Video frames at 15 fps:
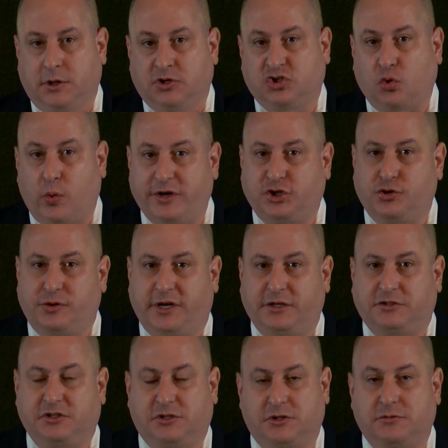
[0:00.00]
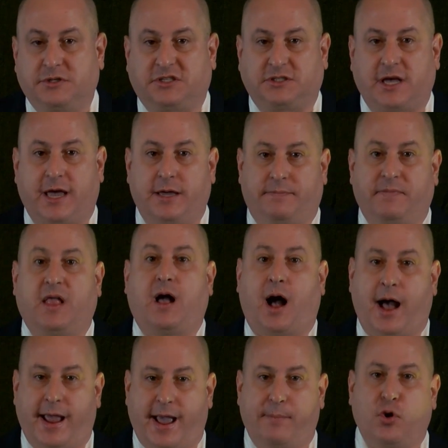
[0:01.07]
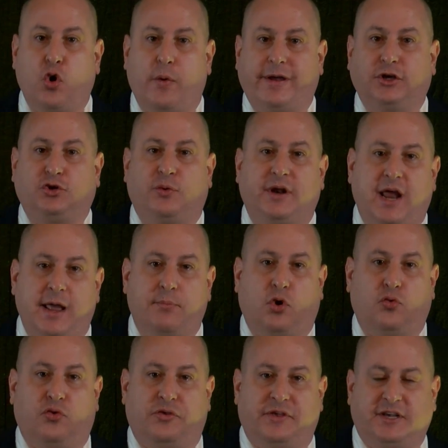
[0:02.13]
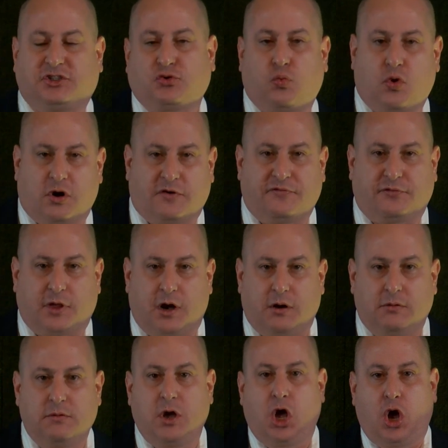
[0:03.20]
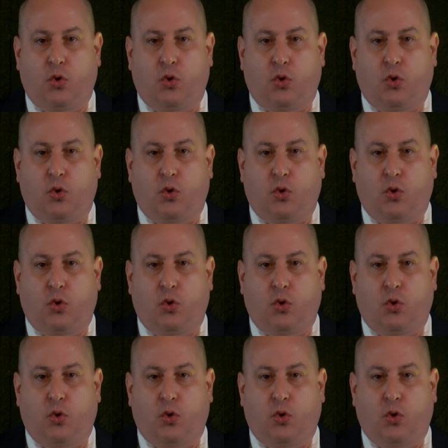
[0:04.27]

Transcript: So what you need to do is say, I am going to enable this workflow